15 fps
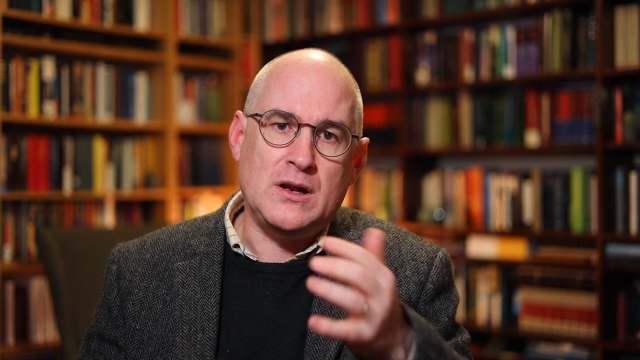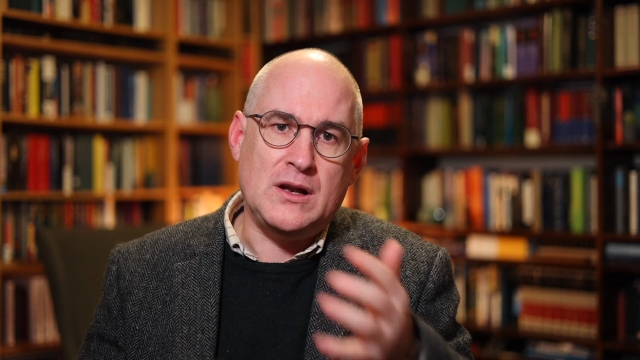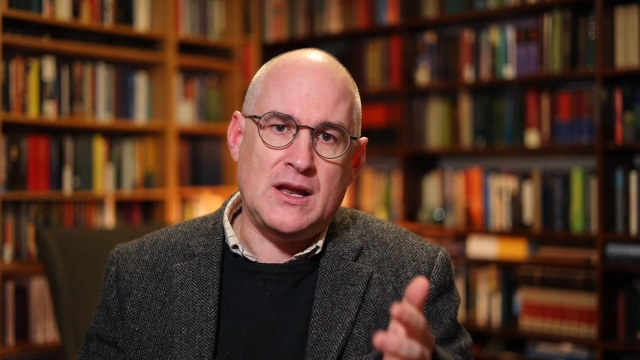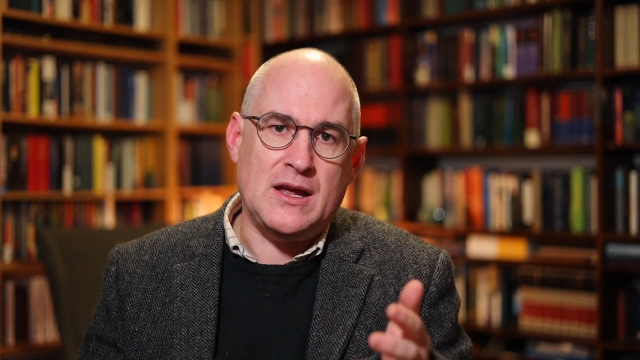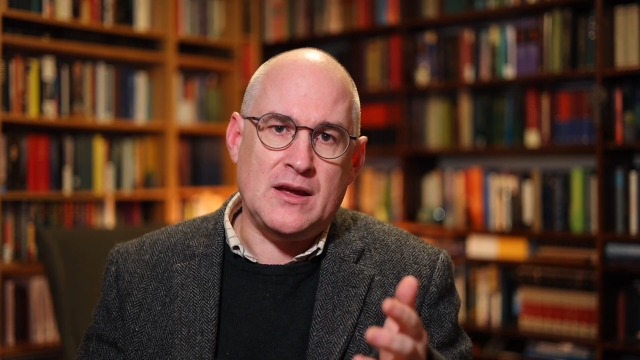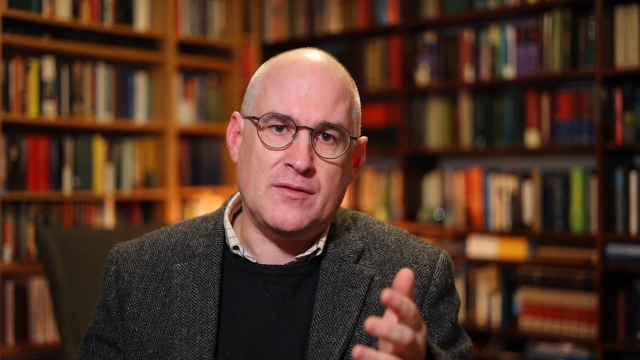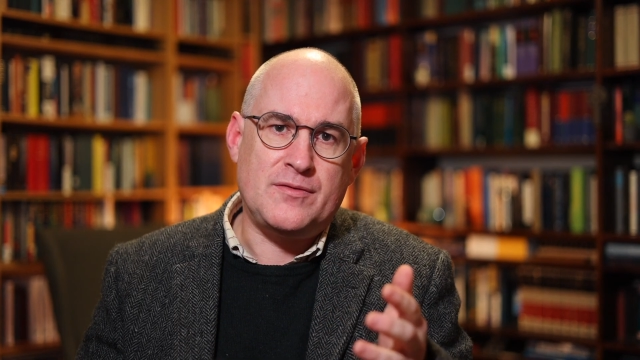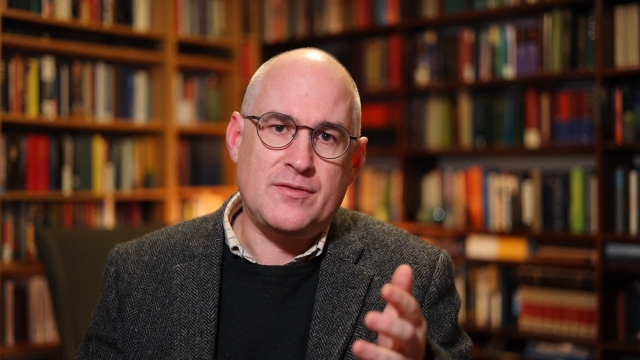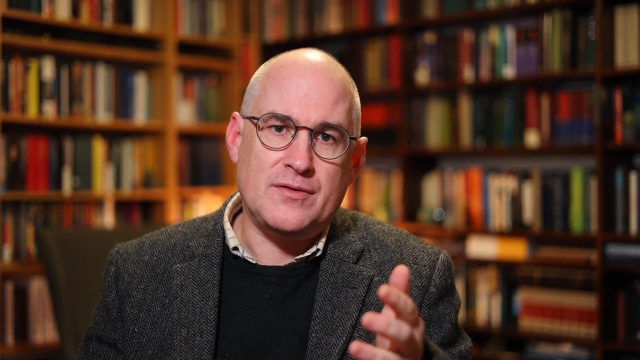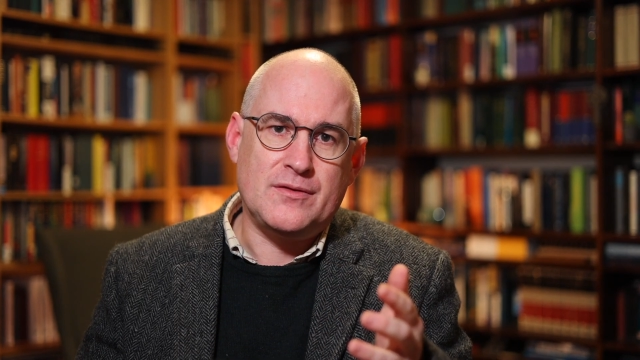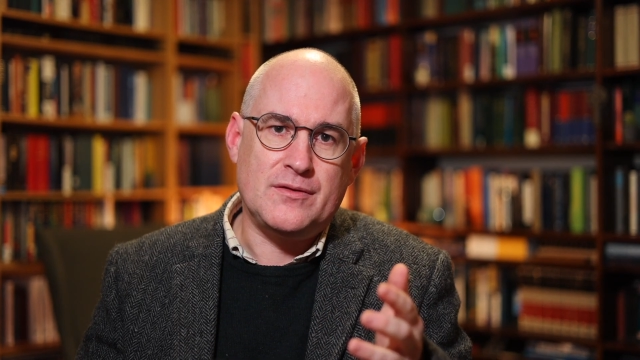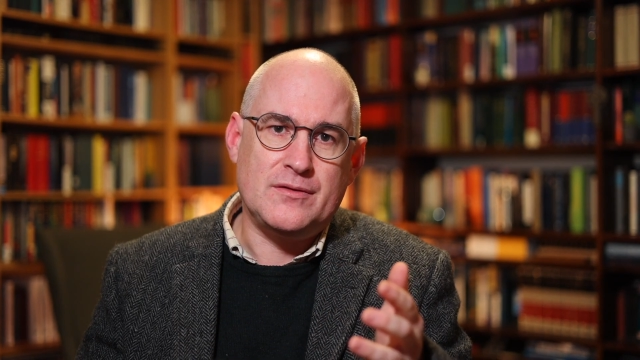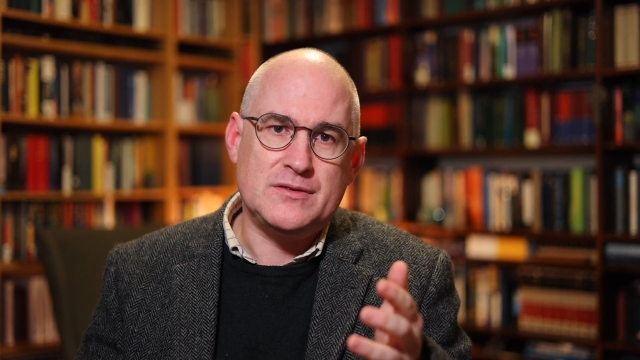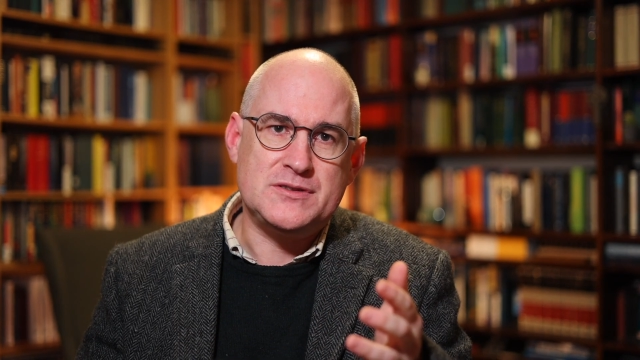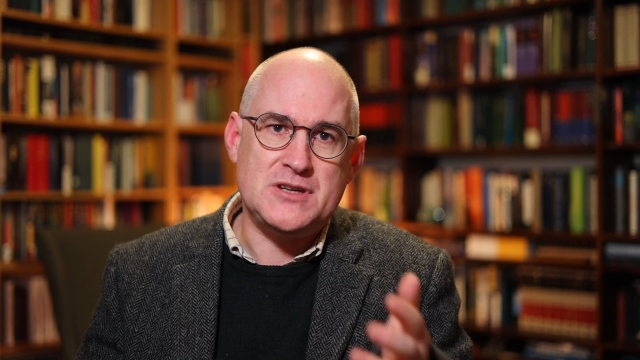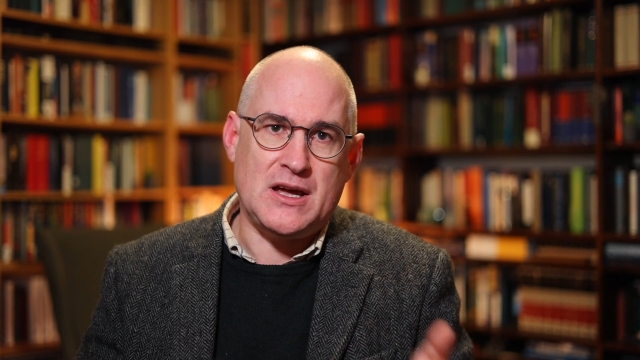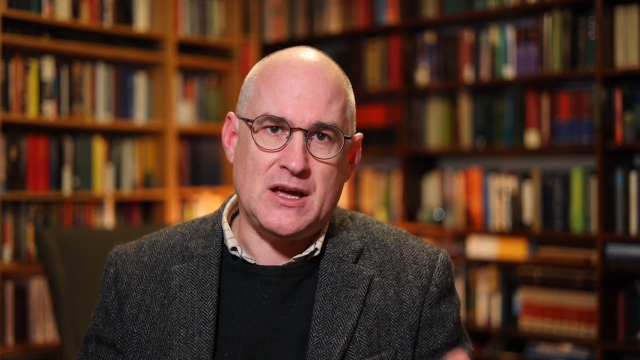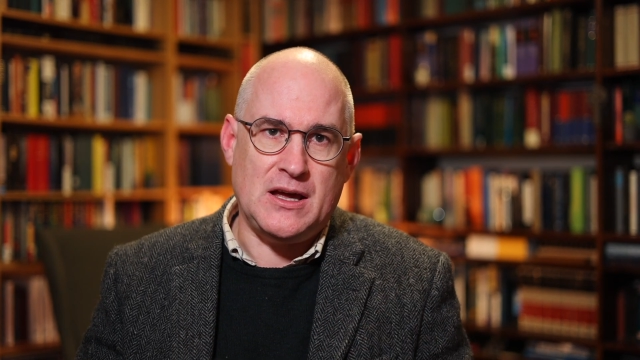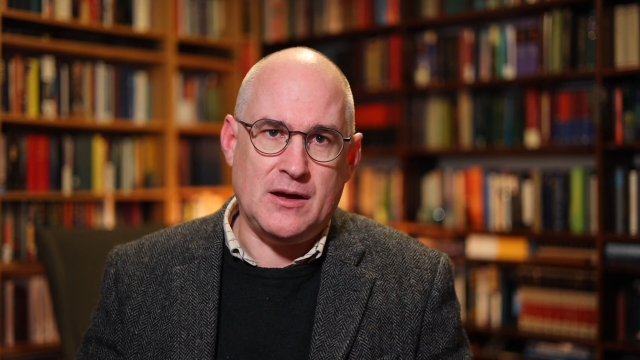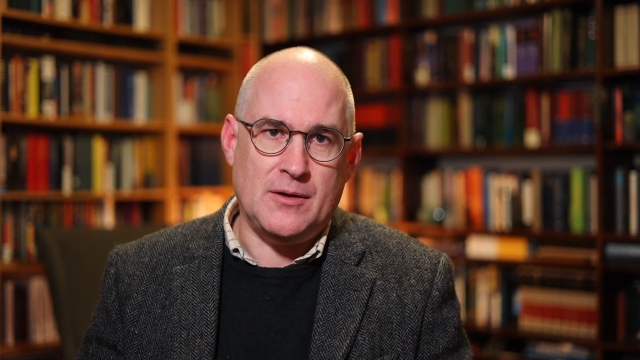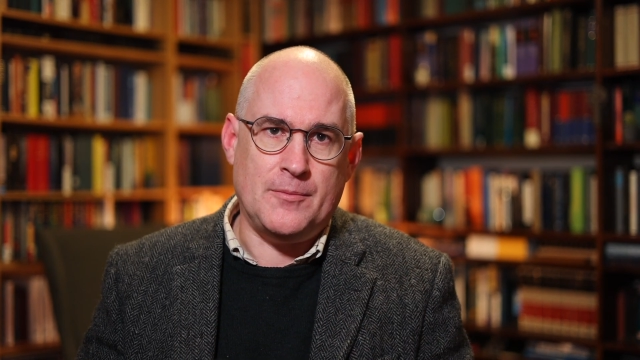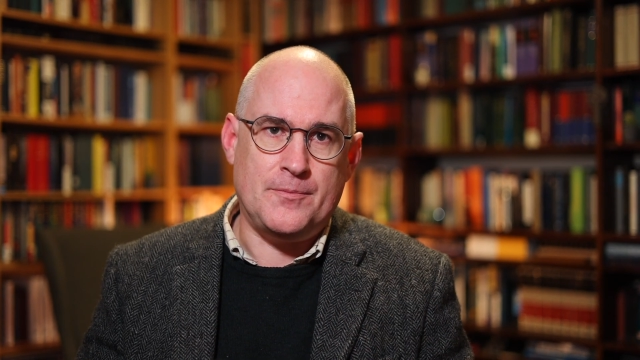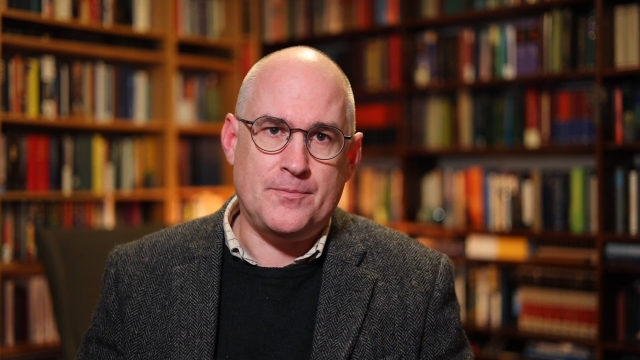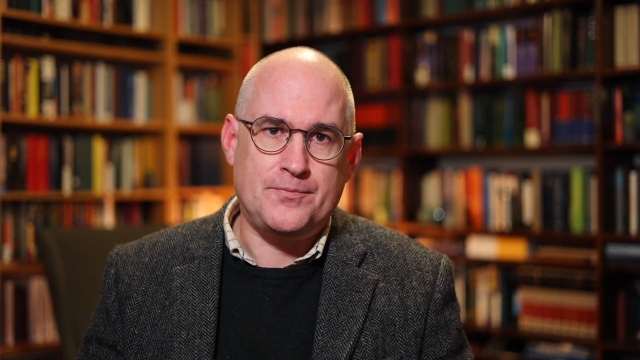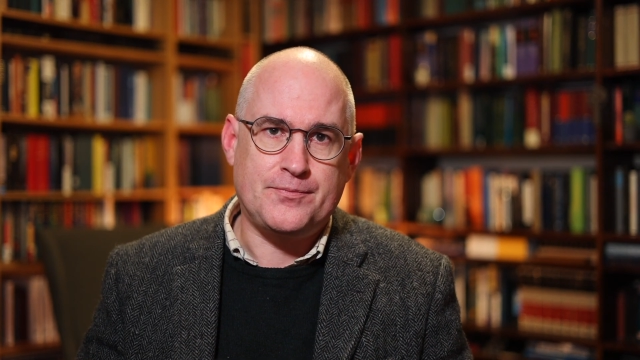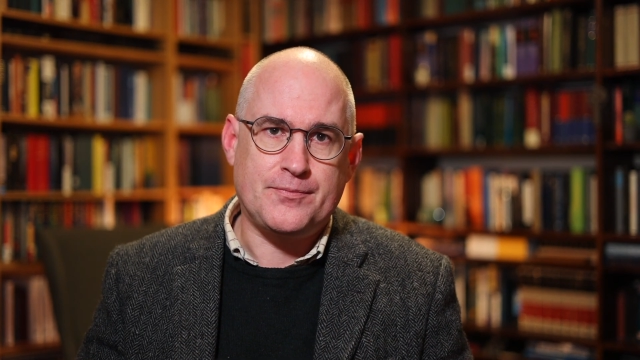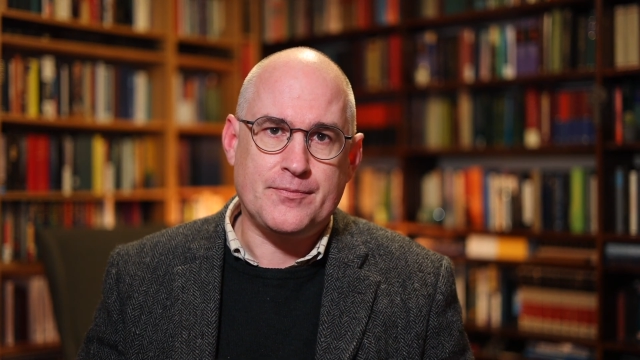live to him.